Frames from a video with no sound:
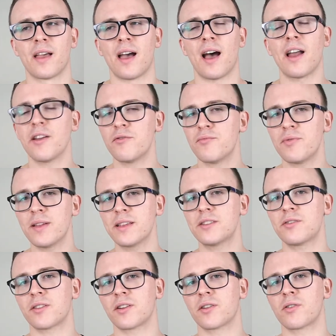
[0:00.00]
And it really
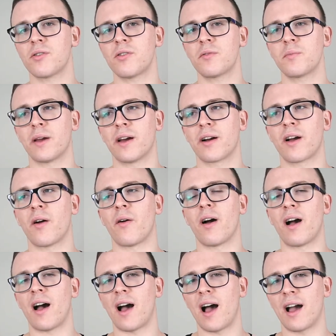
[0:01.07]
struck a chord in me. I go,
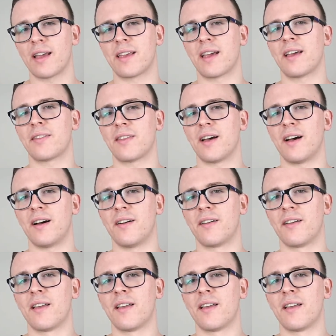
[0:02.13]
I get that.